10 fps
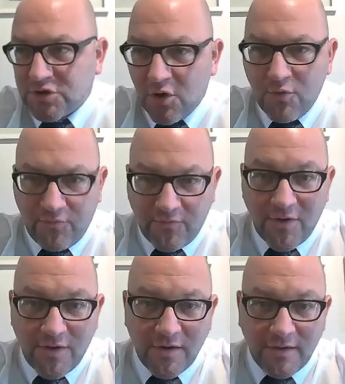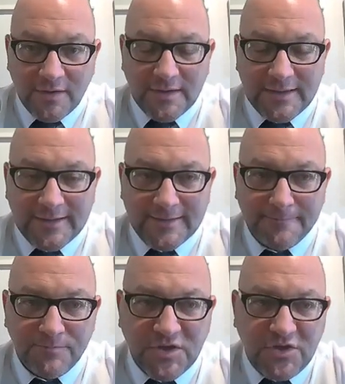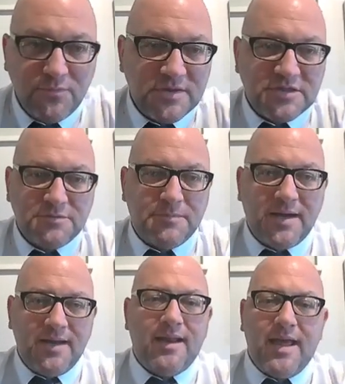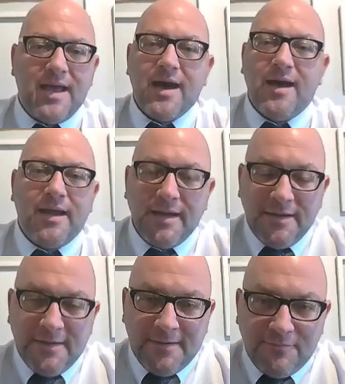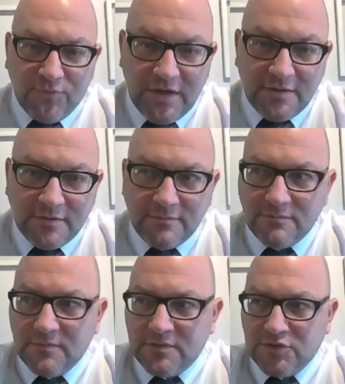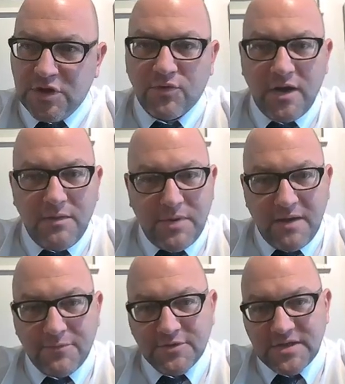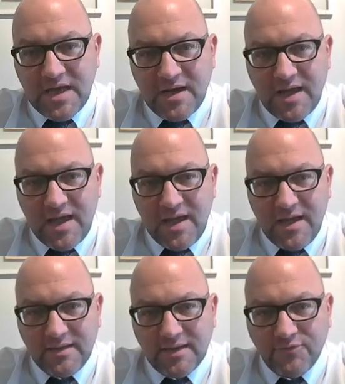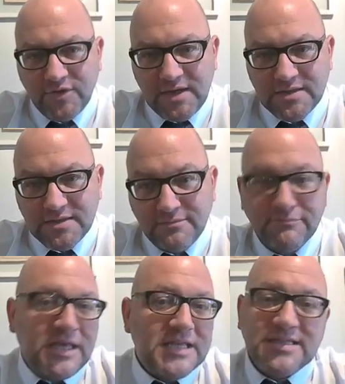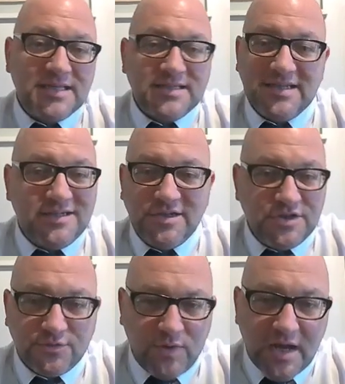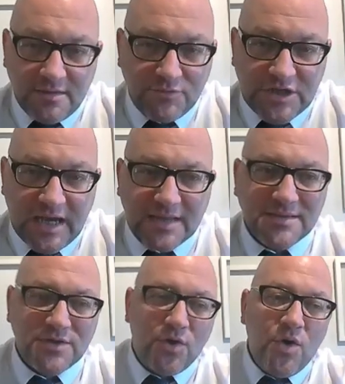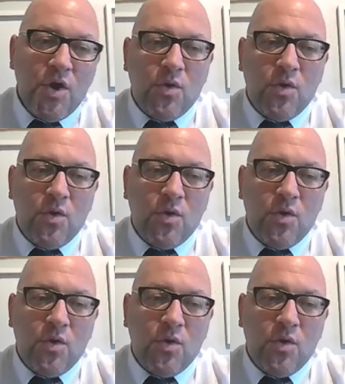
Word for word: so far, um, human spot AI written generated papers at a level that is consistent to just random chance. So